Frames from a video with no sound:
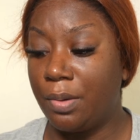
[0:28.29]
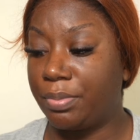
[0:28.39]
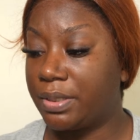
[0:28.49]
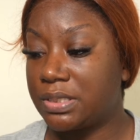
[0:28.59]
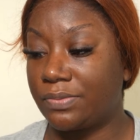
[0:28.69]

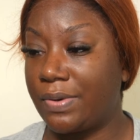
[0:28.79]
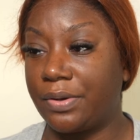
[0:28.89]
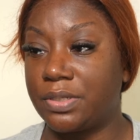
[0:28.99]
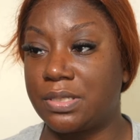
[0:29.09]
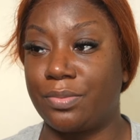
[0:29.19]
but it's around
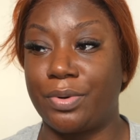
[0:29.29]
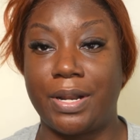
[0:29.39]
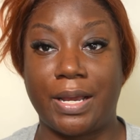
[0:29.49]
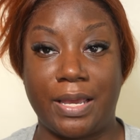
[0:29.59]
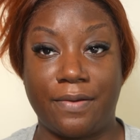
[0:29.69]
here somewhere and
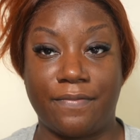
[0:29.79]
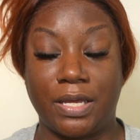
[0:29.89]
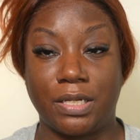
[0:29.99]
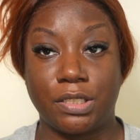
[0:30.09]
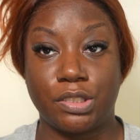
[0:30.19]
i can't
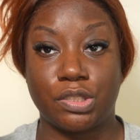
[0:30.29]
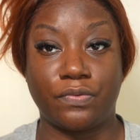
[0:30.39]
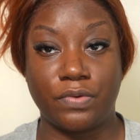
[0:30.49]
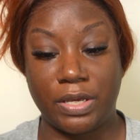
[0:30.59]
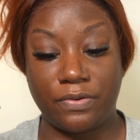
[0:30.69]
find it so
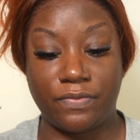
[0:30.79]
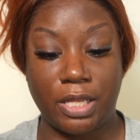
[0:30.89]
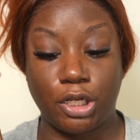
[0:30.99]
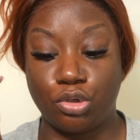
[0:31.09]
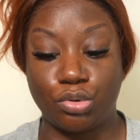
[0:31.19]
if you can't
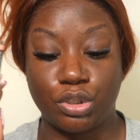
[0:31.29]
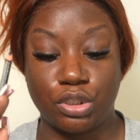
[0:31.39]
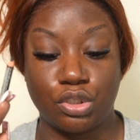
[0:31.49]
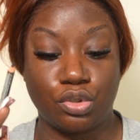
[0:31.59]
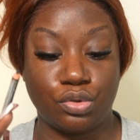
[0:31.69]
find it you could
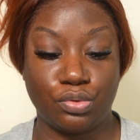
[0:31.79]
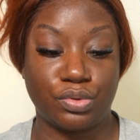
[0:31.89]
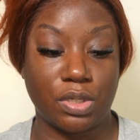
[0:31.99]
just use